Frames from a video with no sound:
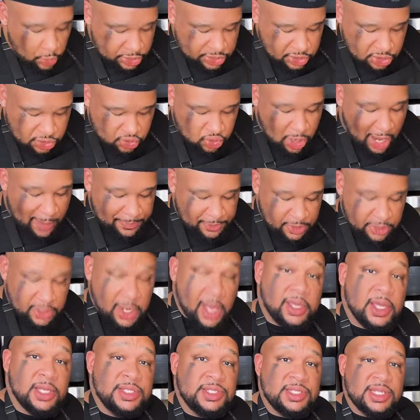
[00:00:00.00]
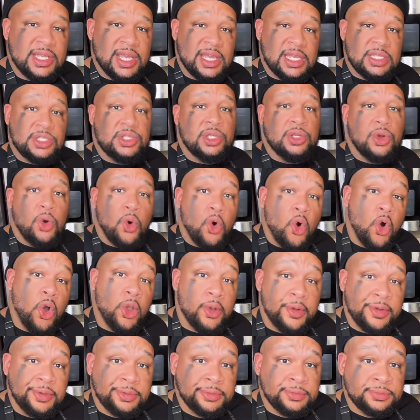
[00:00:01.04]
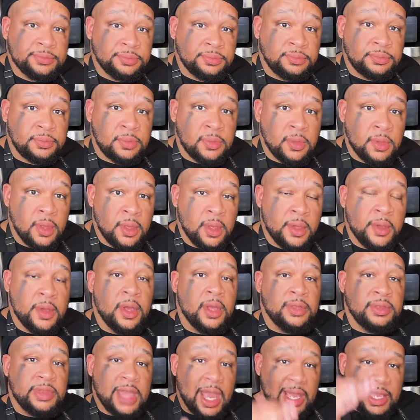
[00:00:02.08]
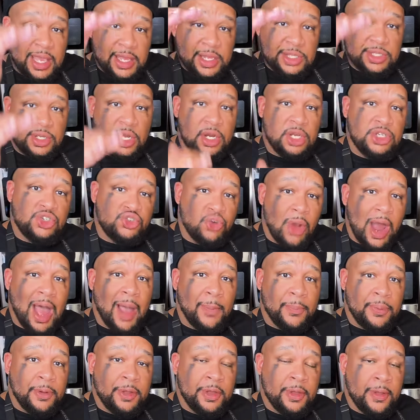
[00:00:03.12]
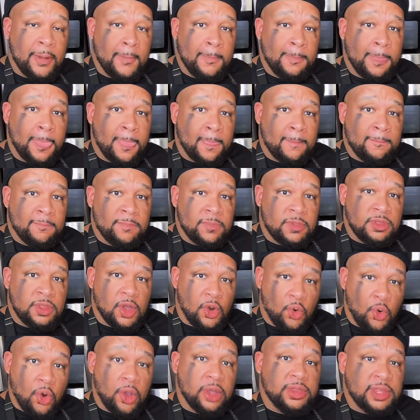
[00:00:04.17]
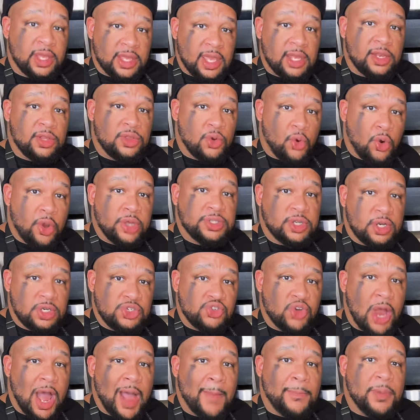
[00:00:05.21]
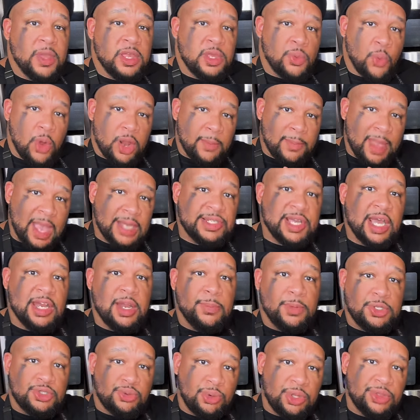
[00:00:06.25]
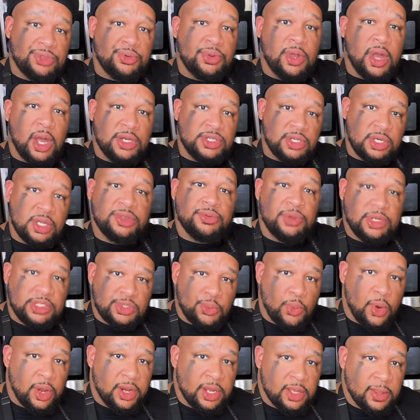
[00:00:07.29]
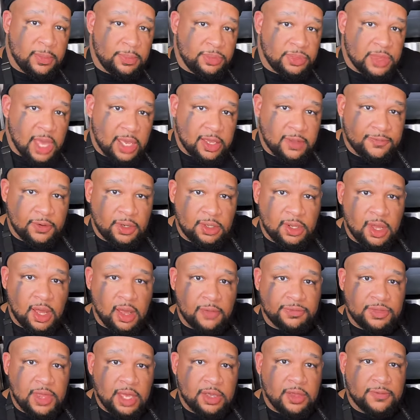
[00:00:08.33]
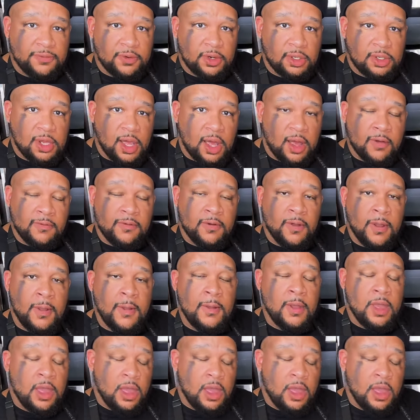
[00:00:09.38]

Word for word: Once you drop your nuggets into the oil, that heat is gonna drop. The oil, the heat of the oil is gonna drop, and you wanna maintain it between 300 and 320. Thank you for the love. Thank you for the love.